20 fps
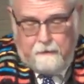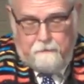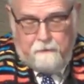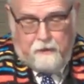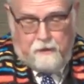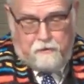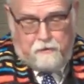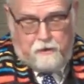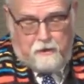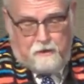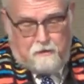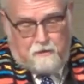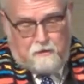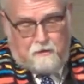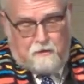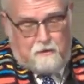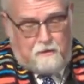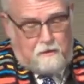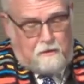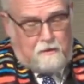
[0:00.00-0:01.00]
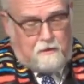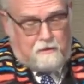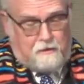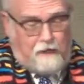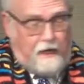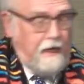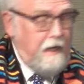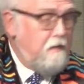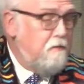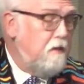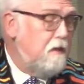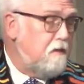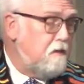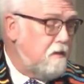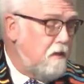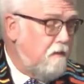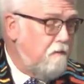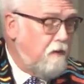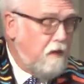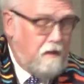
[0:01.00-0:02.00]
that Jesus is desirous
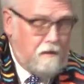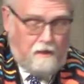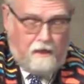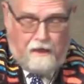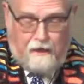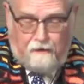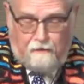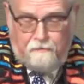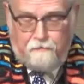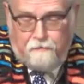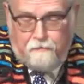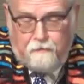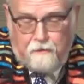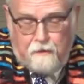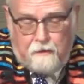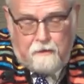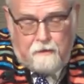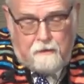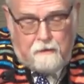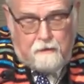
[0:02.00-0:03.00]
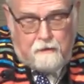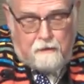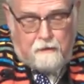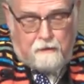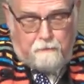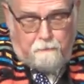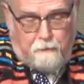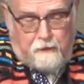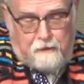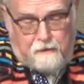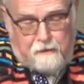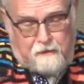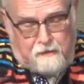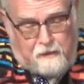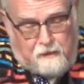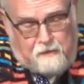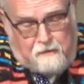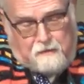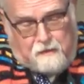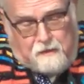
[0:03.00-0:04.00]
of our love, but
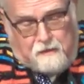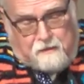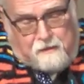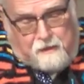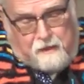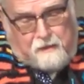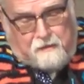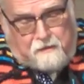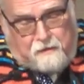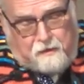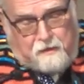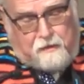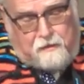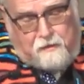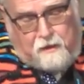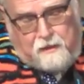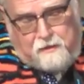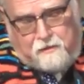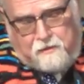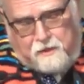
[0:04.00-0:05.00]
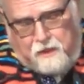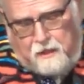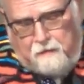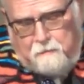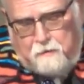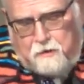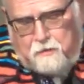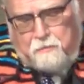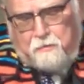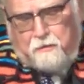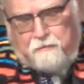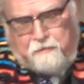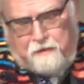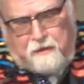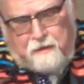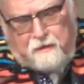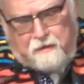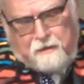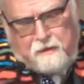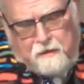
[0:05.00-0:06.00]
in this incident, it seems to
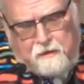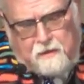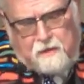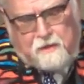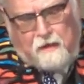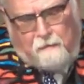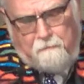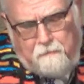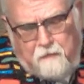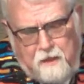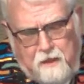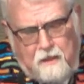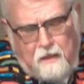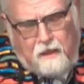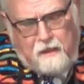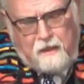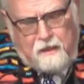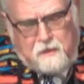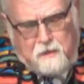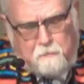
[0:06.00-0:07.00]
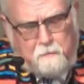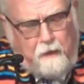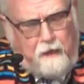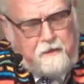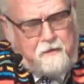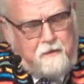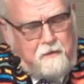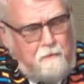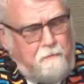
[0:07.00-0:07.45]
reveal that something unexpected